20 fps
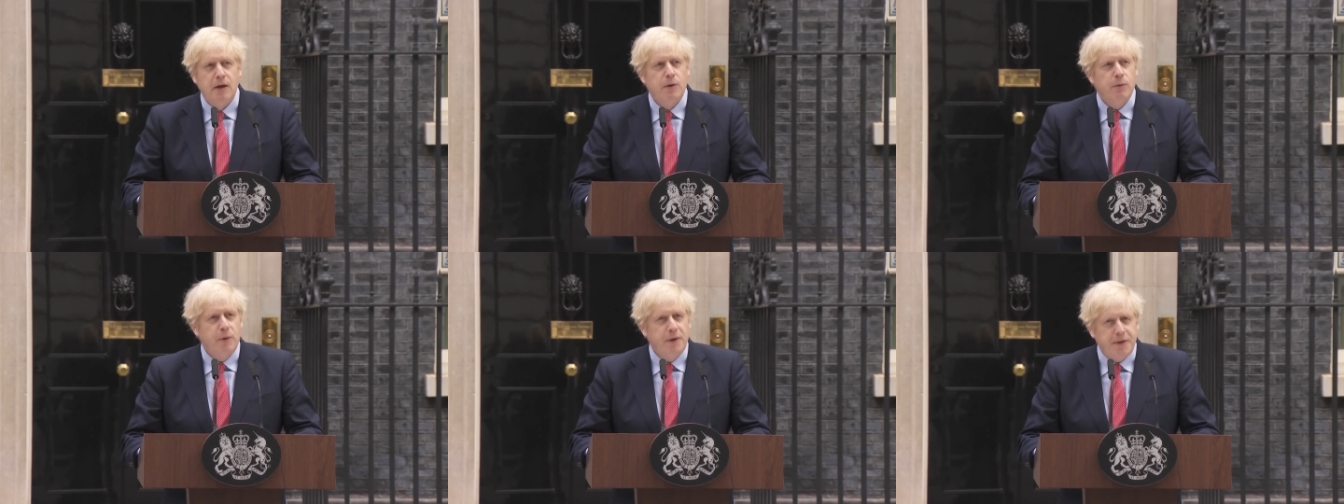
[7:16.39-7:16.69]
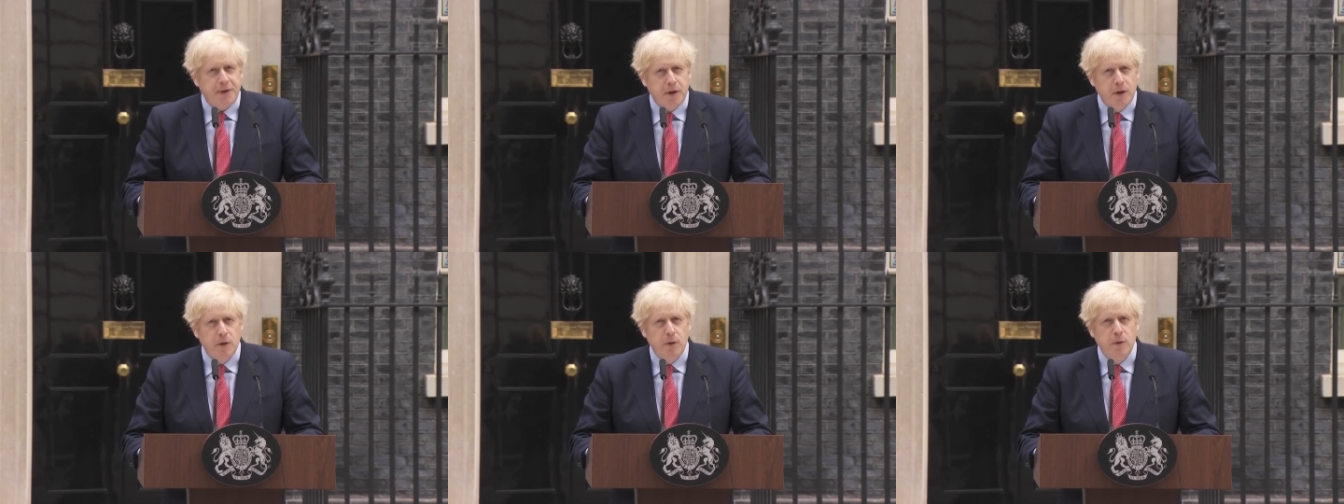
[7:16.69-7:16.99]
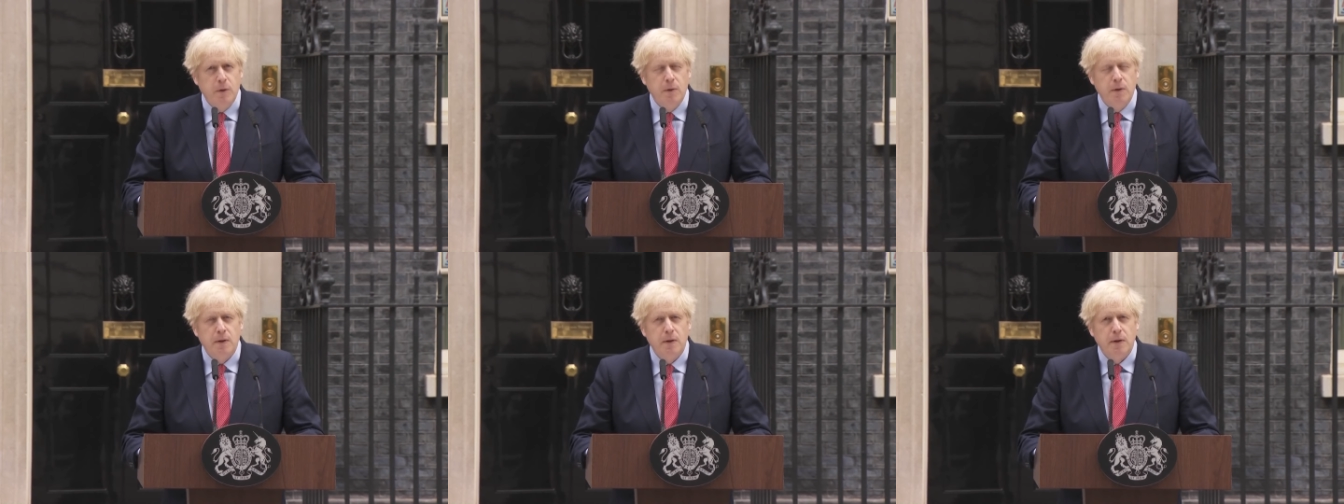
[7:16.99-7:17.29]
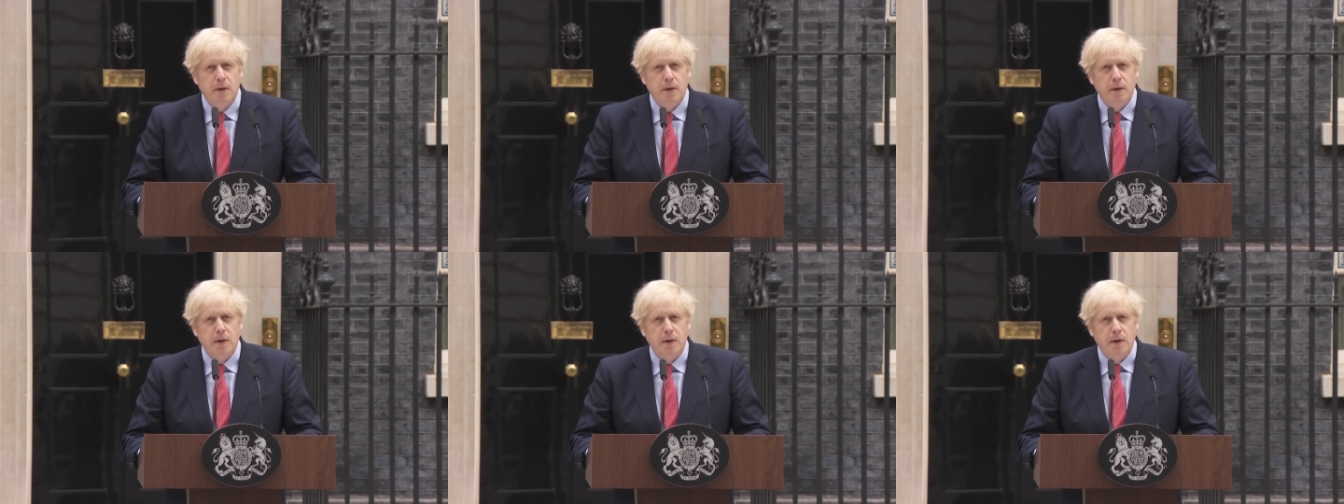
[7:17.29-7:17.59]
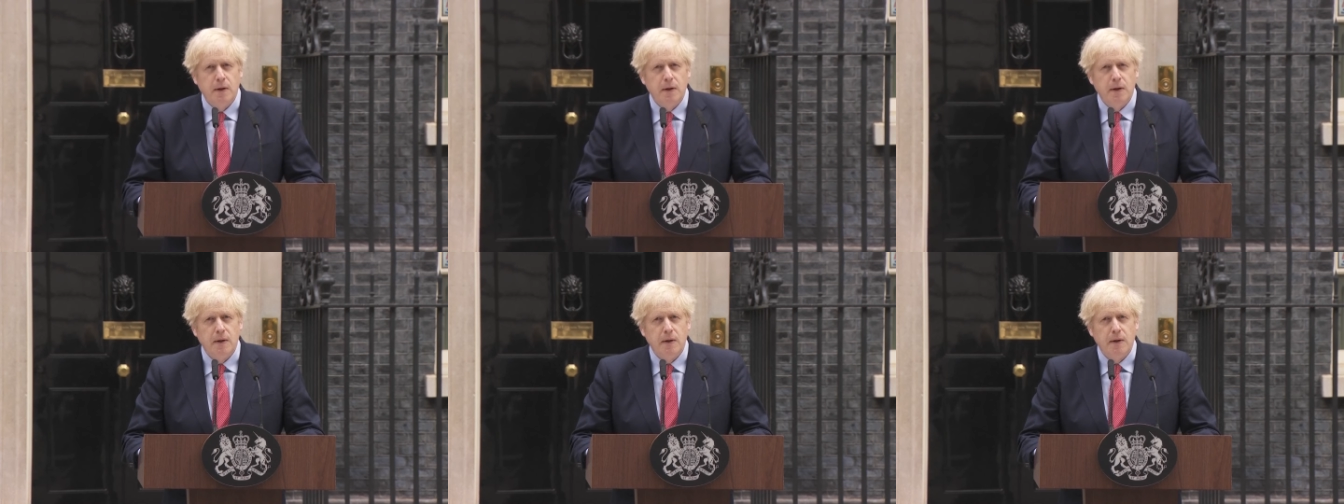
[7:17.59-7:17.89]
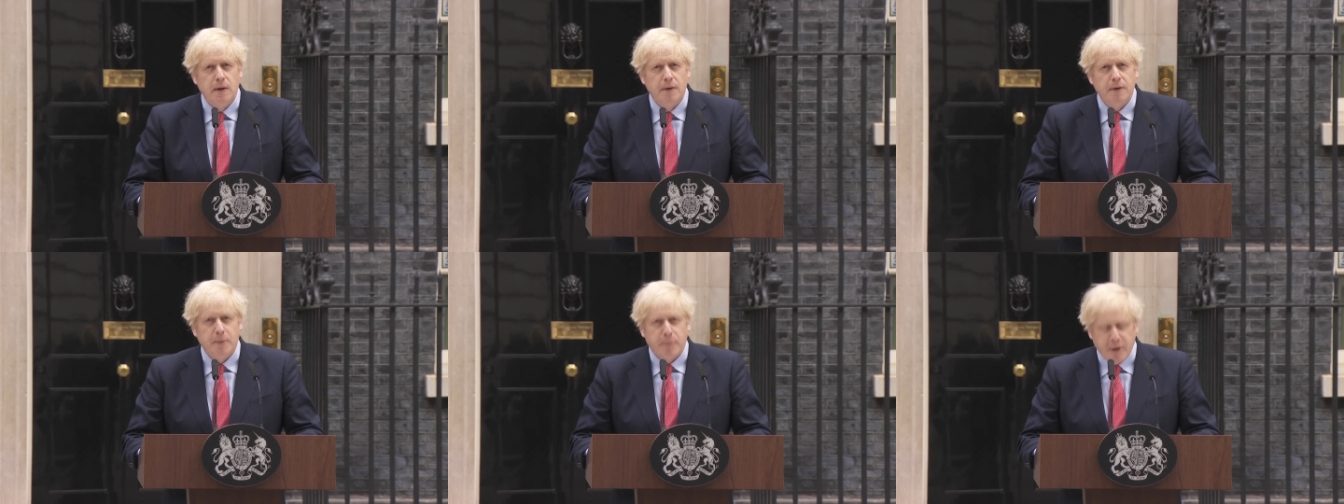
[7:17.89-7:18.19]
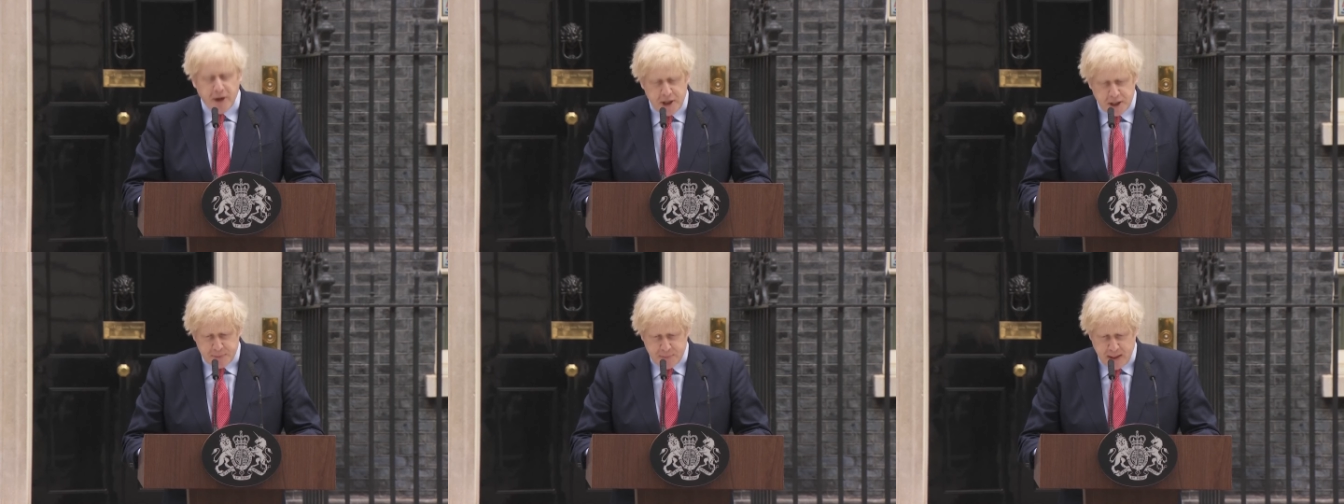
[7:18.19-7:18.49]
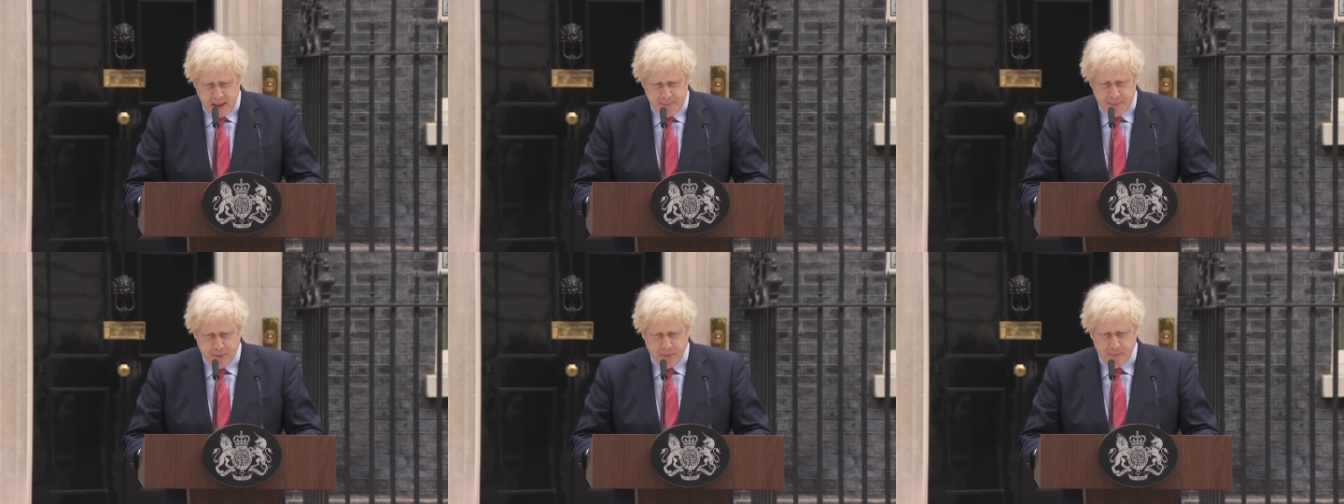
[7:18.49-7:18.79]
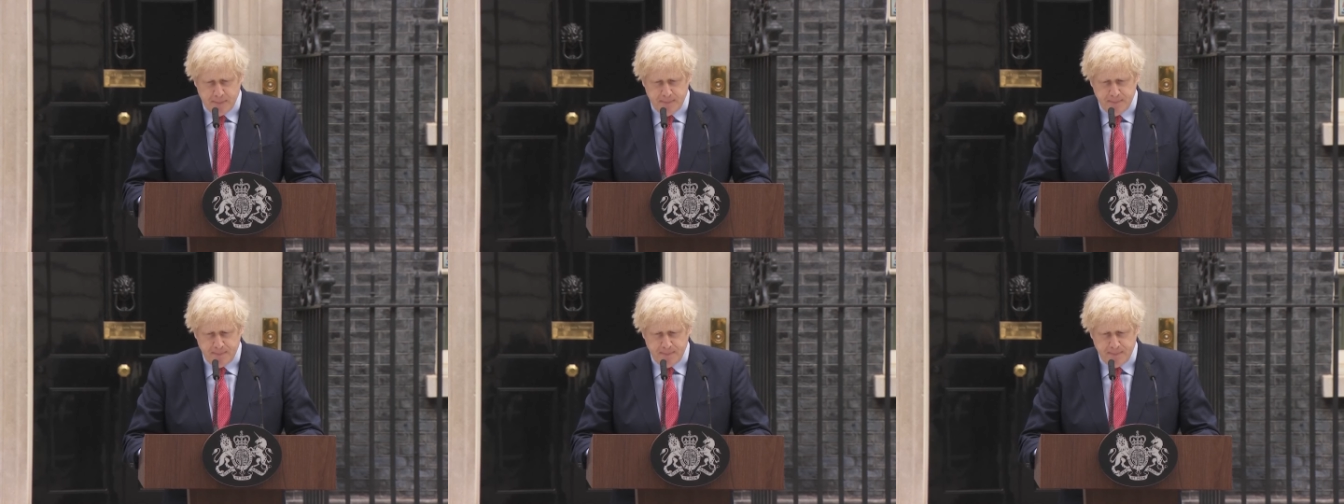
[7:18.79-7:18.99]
with you, the British people.